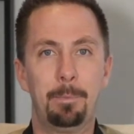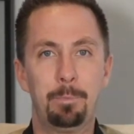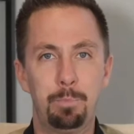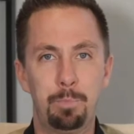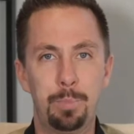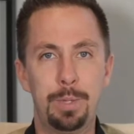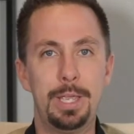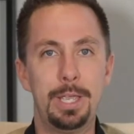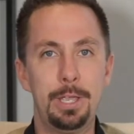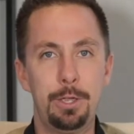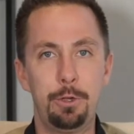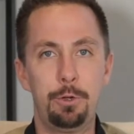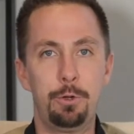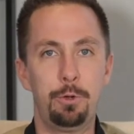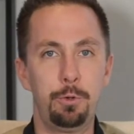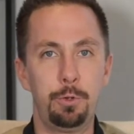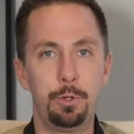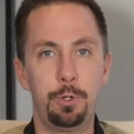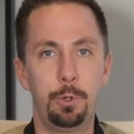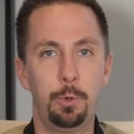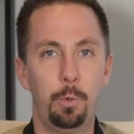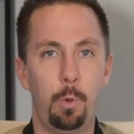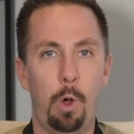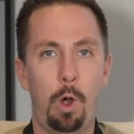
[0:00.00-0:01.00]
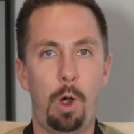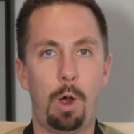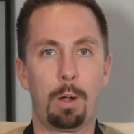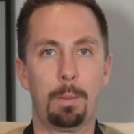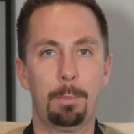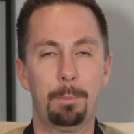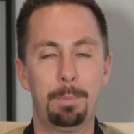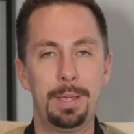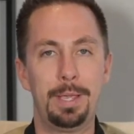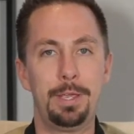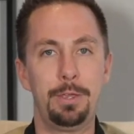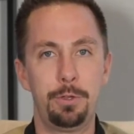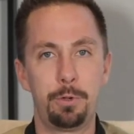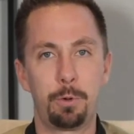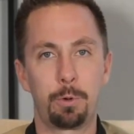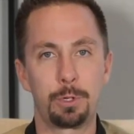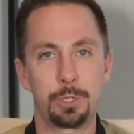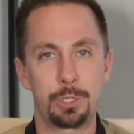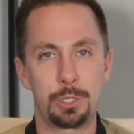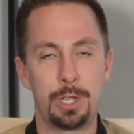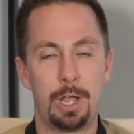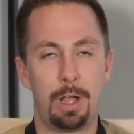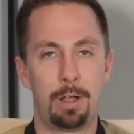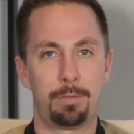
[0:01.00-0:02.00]
Be who you are. Be
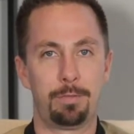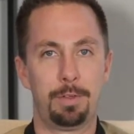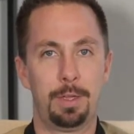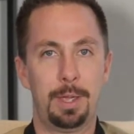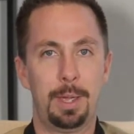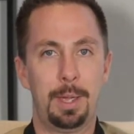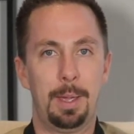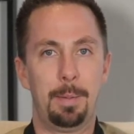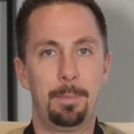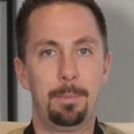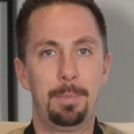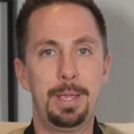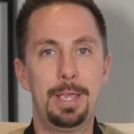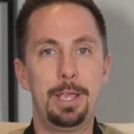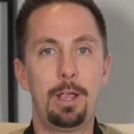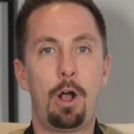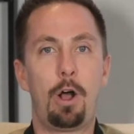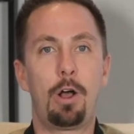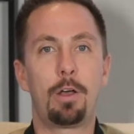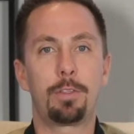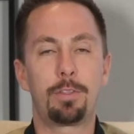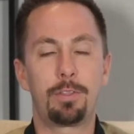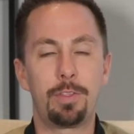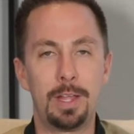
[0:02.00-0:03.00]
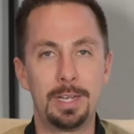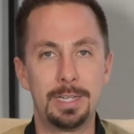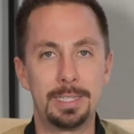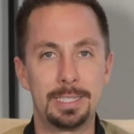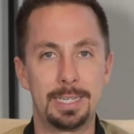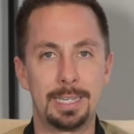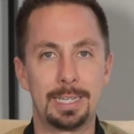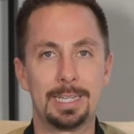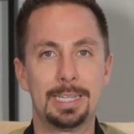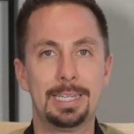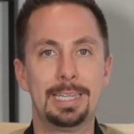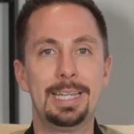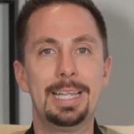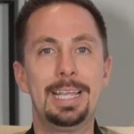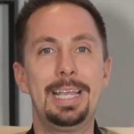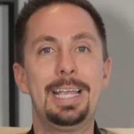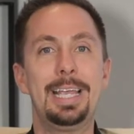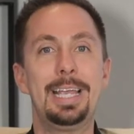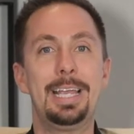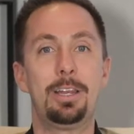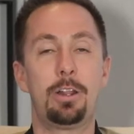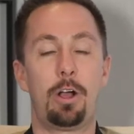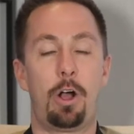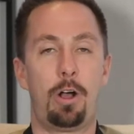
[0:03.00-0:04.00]
yourself. Be authentic.
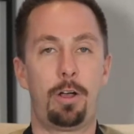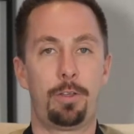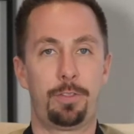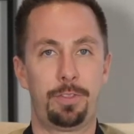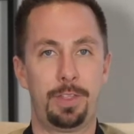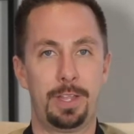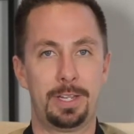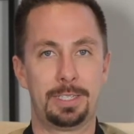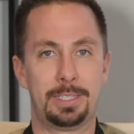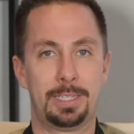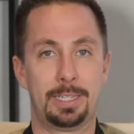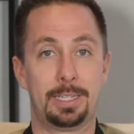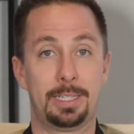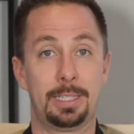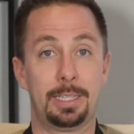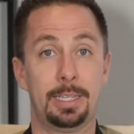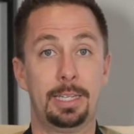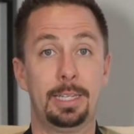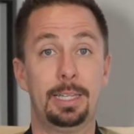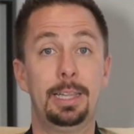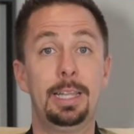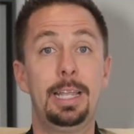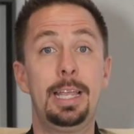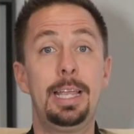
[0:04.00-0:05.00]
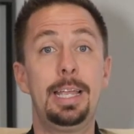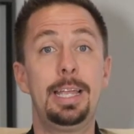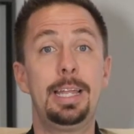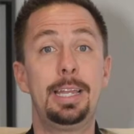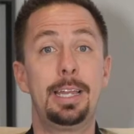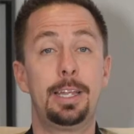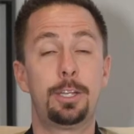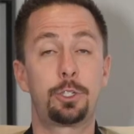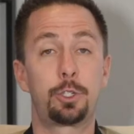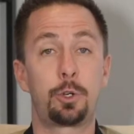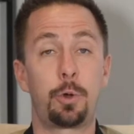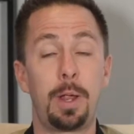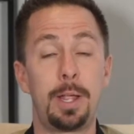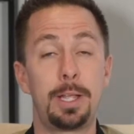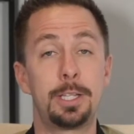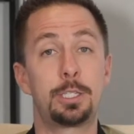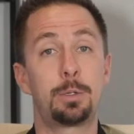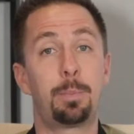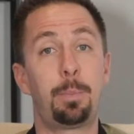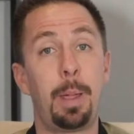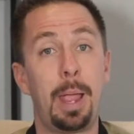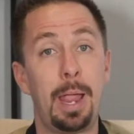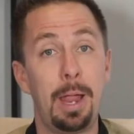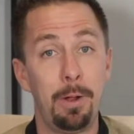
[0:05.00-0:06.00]
Lead authentically. Lead
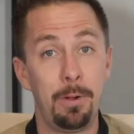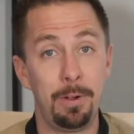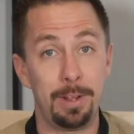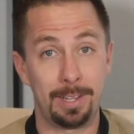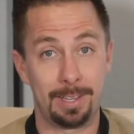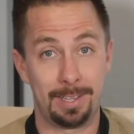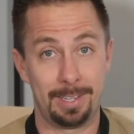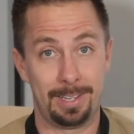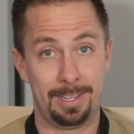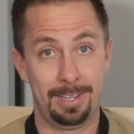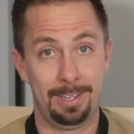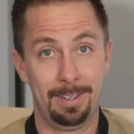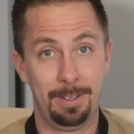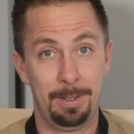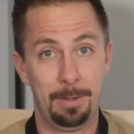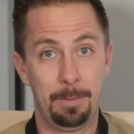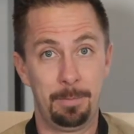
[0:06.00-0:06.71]
transparently.